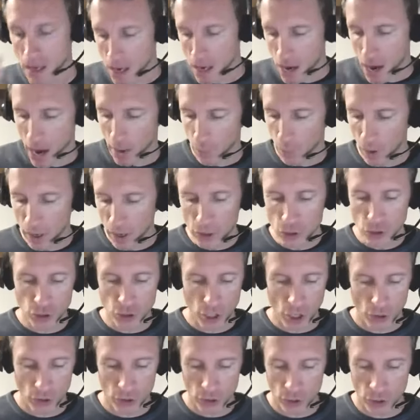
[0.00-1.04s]
I want to
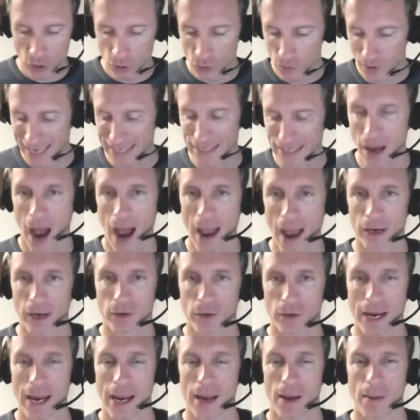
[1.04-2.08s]
show you a
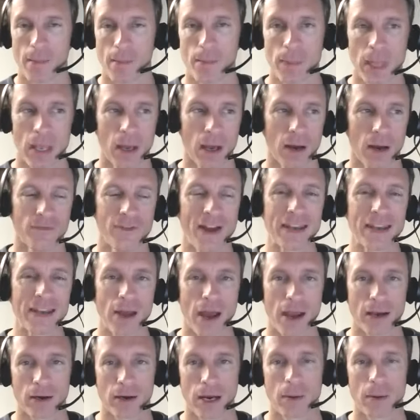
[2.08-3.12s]
diagram, a Venn
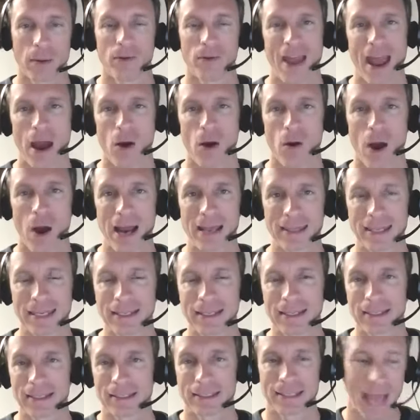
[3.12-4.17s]
diagram of how I think
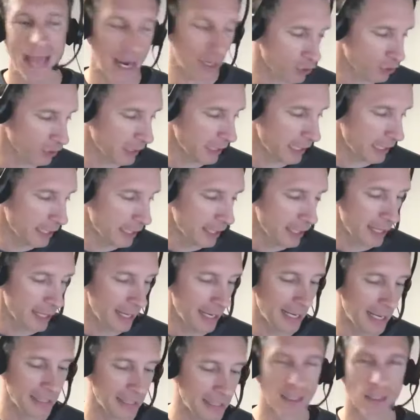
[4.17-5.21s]
this actually
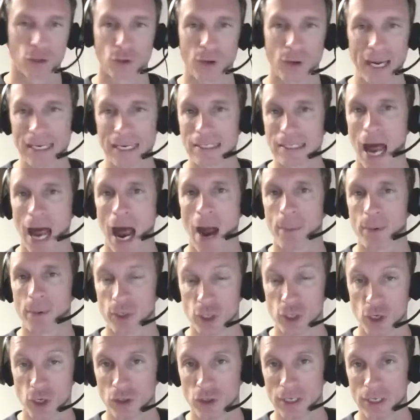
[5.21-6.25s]
is the greatest
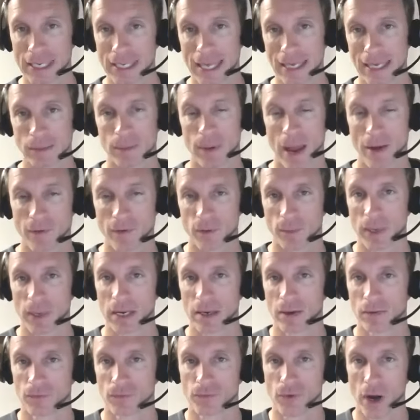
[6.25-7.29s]
opportunity that's ever been
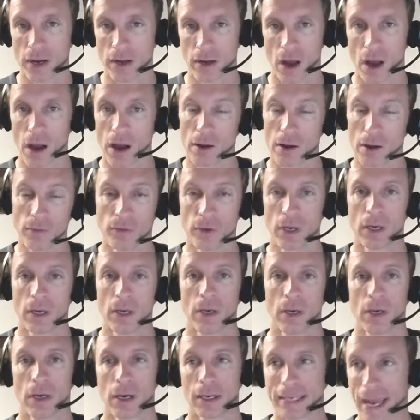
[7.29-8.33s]
in front of
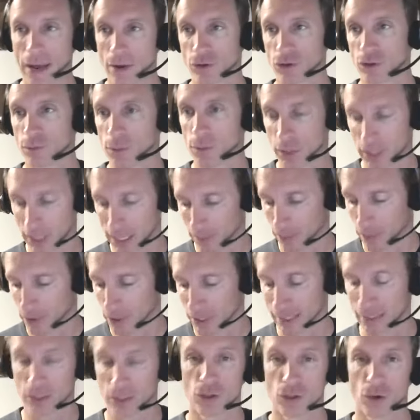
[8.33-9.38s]
accountants, bookkeepers,
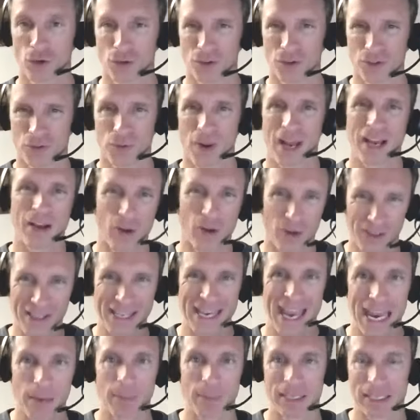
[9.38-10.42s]
and consultants, what I call the
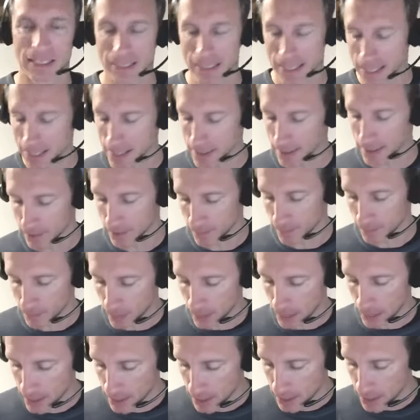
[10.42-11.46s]
ABCs.
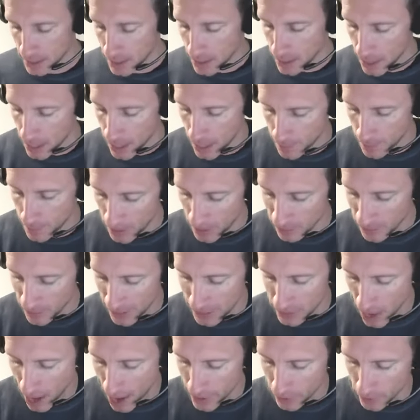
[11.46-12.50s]
A
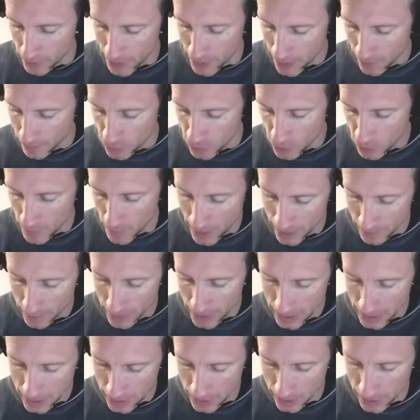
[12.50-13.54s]
Venn diagram, you may
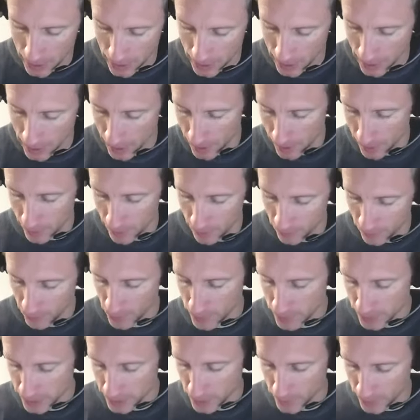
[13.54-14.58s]
be
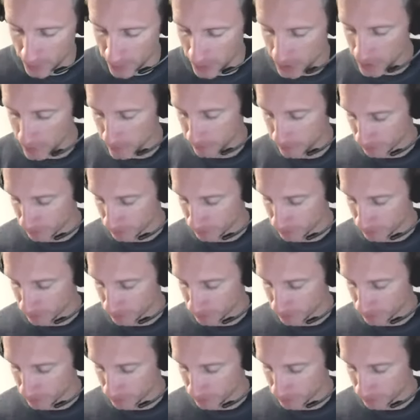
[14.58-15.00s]
familiar with it.